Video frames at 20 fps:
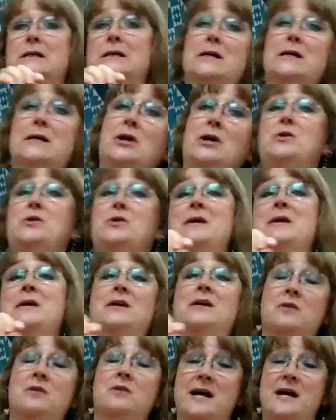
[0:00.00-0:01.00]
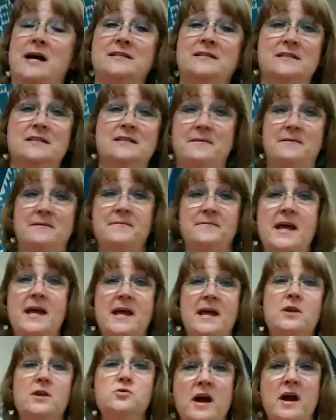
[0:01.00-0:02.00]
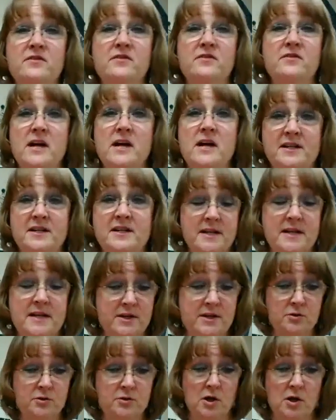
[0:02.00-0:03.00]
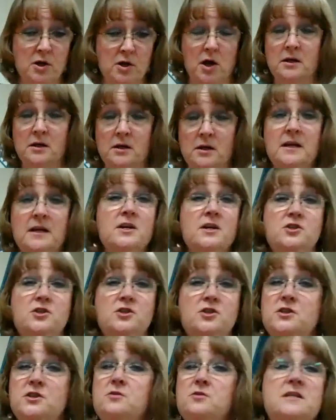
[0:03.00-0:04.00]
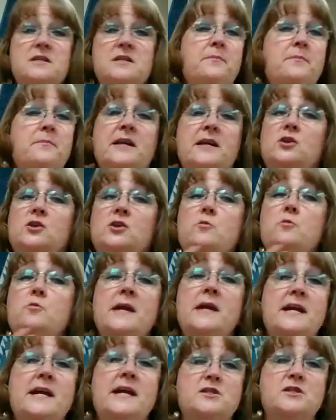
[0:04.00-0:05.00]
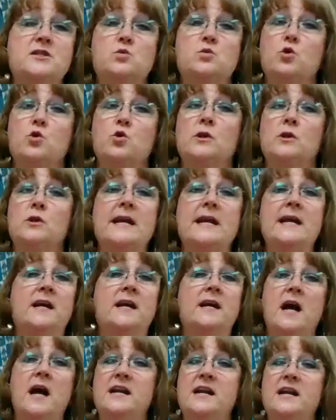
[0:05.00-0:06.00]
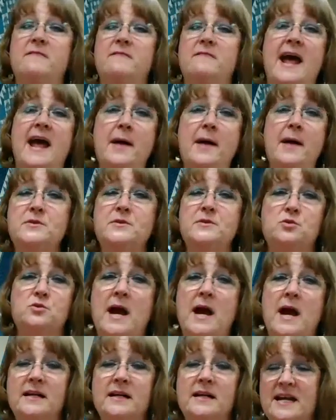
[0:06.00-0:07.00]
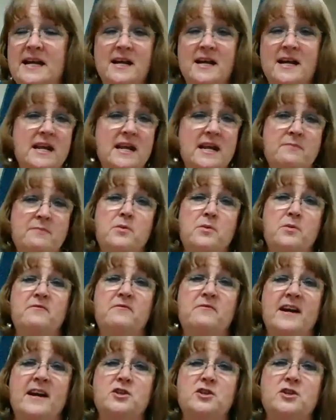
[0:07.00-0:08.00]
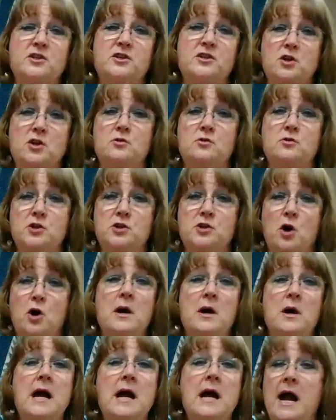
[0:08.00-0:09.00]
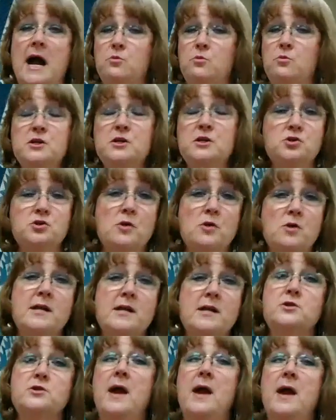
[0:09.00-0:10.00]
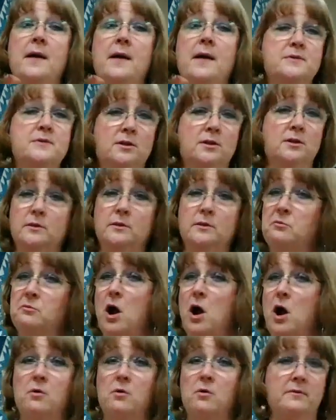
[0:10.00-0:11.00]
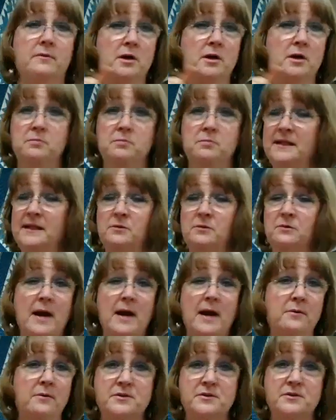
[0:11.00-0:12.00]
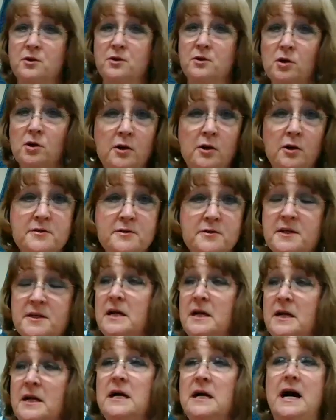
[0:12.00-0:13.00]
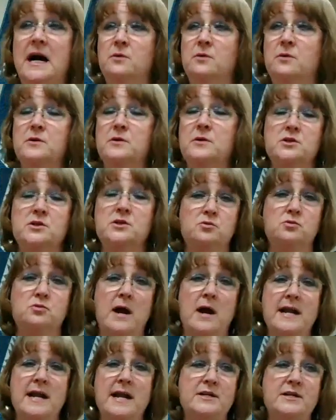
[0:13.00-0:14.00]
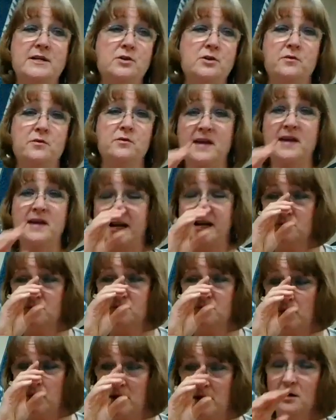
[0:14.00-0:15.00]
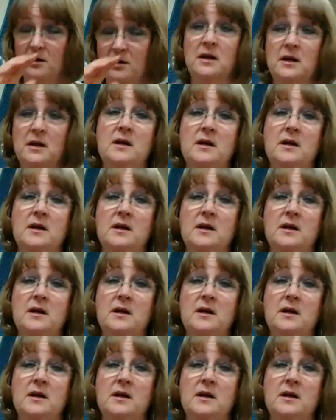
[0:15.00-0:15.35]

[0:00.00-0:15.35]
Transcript: all the way across. That'll drive you nuts. It'll take too long. Just do something loopy and swirly and kind of abstract, and then imperfections don't show. I wouldn't try to do absolutely completely round circles. I wouldn't try to do things where